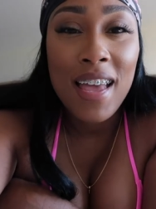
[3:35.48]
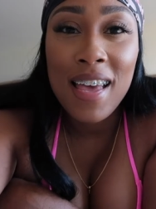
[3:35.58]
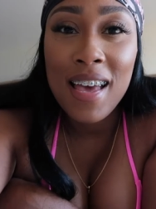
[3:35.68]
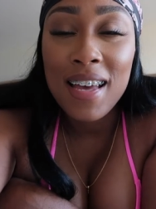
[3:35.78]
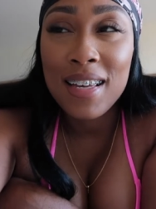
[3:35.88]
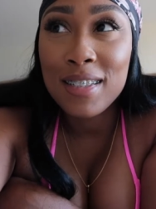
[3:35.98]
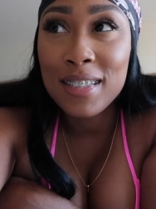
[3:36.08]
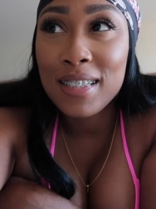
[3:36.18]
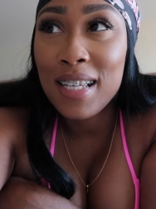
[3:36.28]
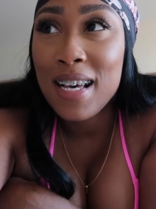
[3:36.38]

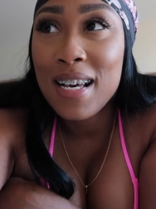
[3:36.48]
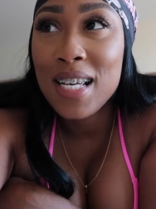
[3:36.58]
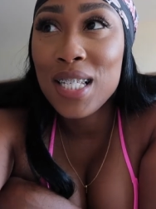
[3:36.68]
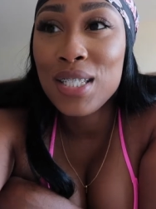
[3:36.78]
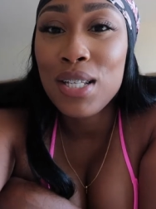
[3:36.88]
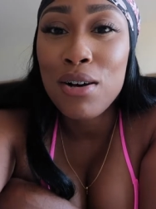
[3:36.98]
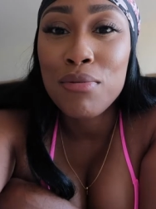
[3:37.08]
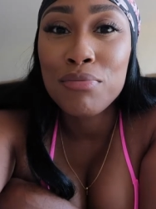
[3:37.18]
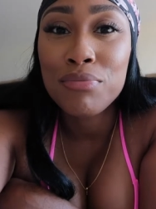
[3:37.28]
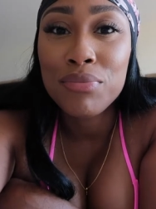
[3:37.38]
and
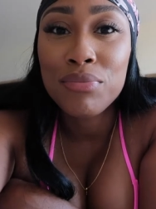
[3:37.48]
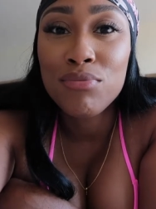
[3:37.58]
some